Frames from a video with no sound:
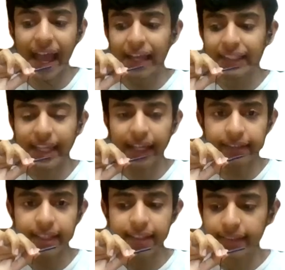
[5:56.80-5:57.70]

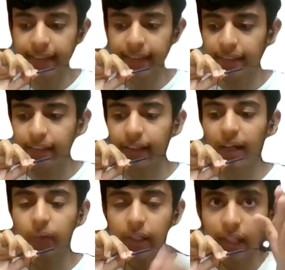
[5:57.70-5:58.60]
x-axis.
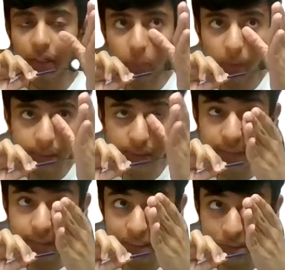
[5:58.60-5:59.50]
Okay, that was
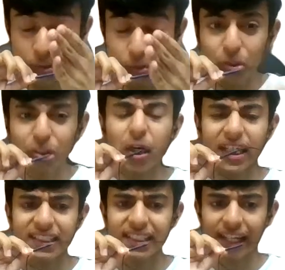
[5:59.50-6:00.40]
a
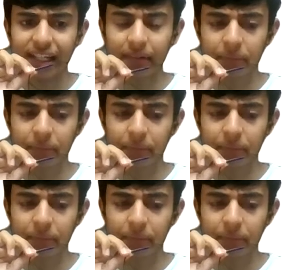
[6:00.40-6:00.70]
straight line.